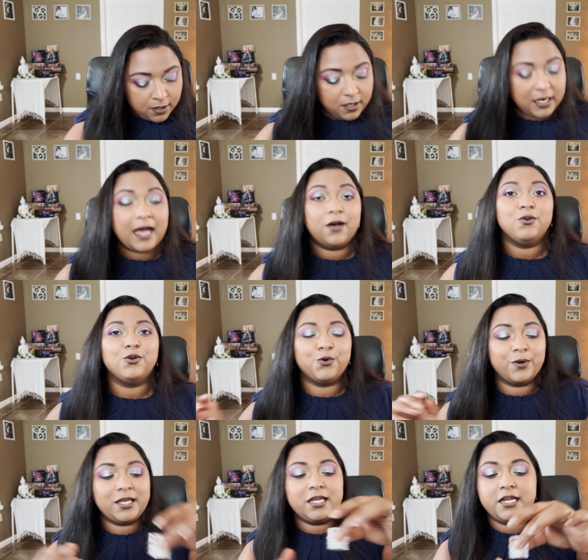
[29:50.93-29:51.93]
now
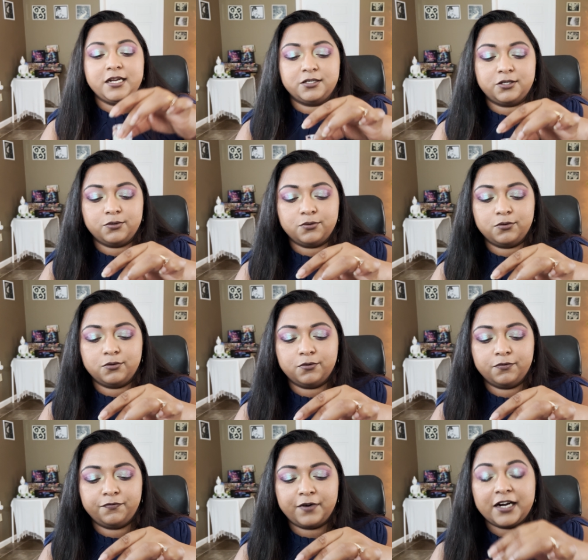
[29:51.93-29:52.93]
going into
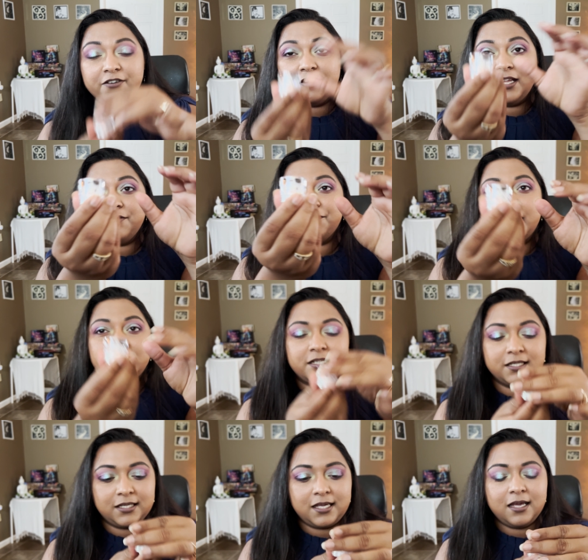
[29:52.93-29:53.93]
fluttering
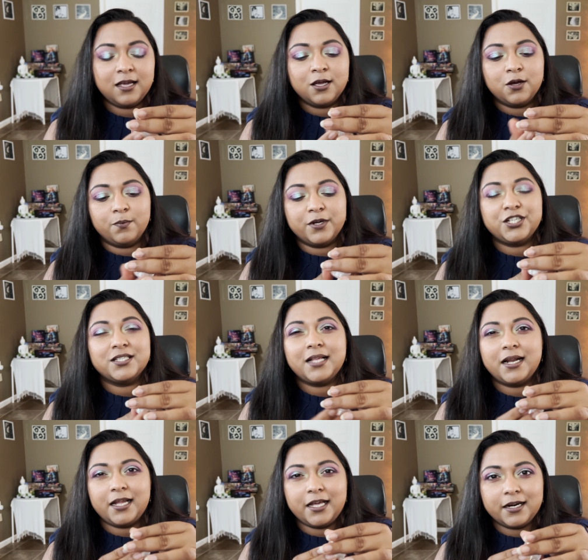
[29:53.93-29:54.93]
fantasy which is
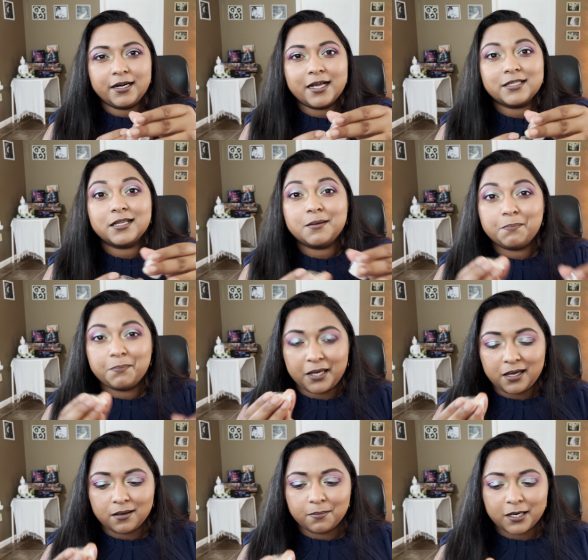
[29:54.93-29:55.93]
that iridescent
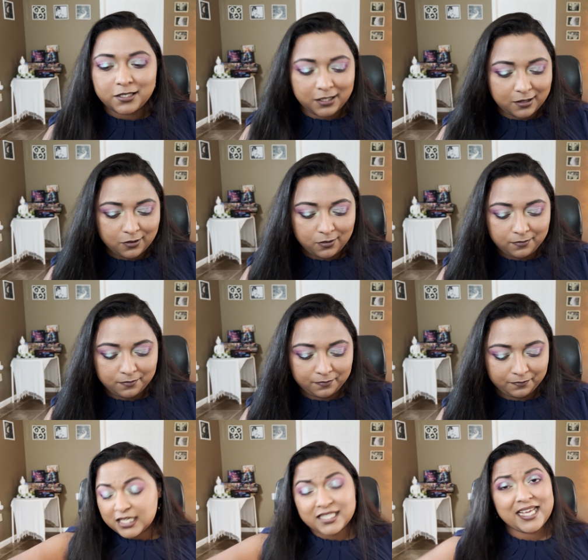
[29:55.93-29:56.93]
pink multi-chrome
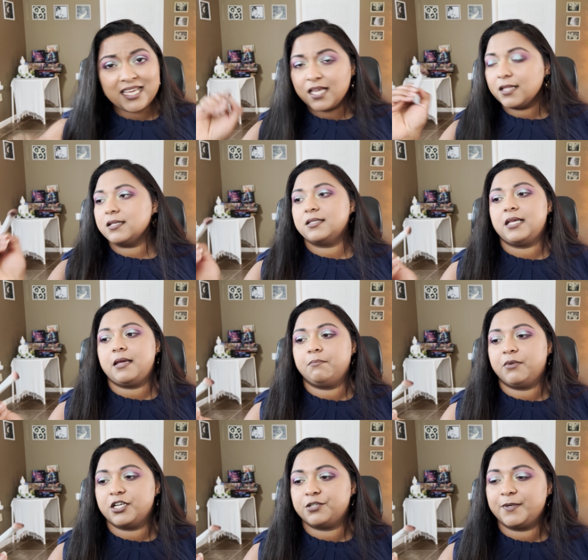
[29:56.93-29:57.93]
taking the same
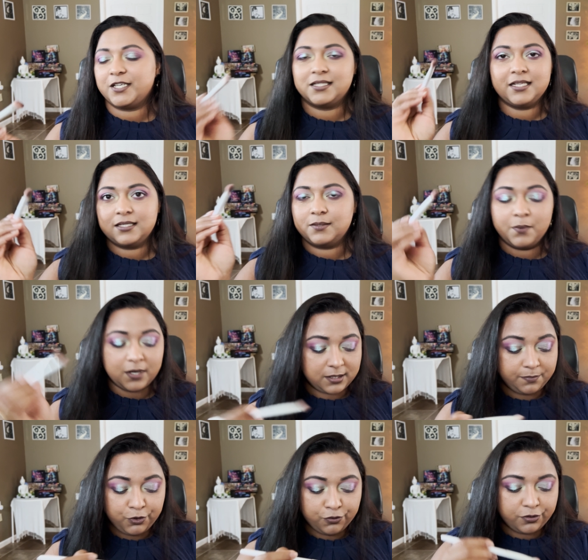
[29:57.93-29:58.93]
brush because this works
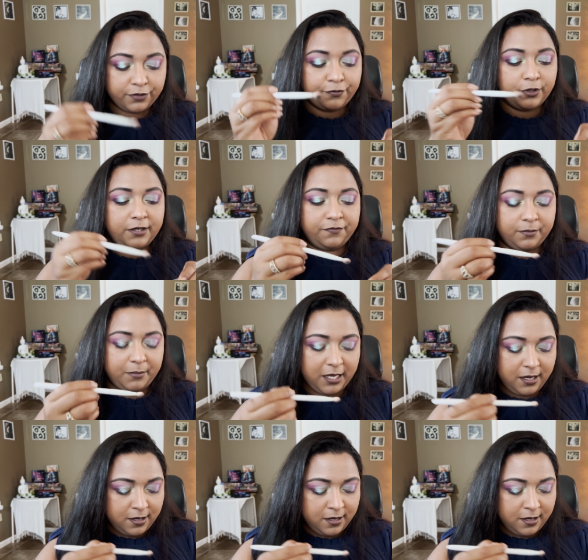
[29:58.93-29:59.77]
beautifully for me